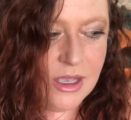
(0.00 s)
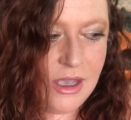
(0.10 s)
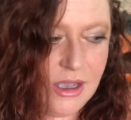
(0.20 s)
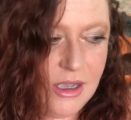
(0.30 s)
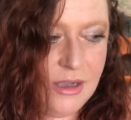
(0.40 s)

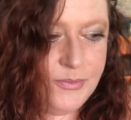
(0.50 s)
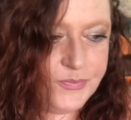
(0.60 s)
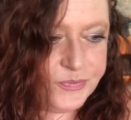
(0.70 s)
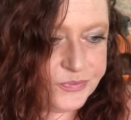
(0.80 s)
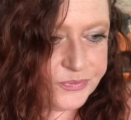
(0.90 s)
Um,
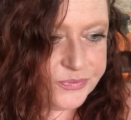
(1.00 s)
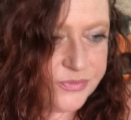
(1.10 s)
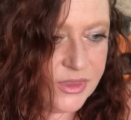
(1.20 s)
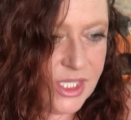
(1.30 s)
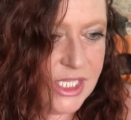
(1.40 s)

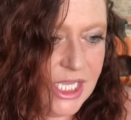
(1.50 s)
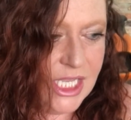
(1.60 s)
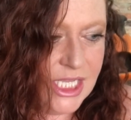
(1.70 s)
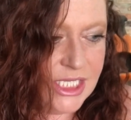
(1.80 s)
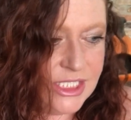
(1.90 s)

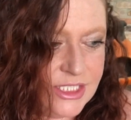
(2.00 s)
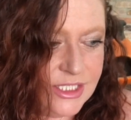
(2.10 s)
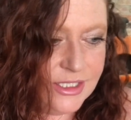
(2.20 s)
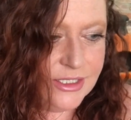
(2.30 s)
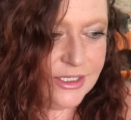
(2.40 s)
and
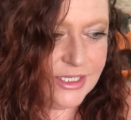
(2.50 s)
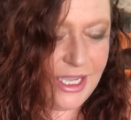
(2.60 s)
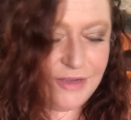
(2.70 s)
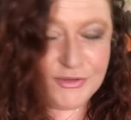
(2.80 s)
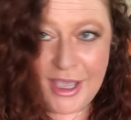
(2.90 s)

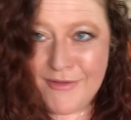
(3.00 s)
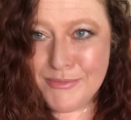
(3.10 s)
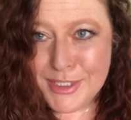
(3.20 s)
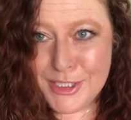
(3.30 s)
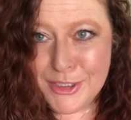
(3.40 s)
yeah, haven't
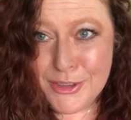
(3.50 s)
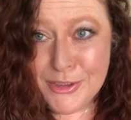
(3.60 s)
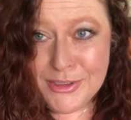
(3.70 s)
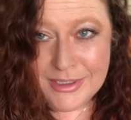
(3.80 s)
been here,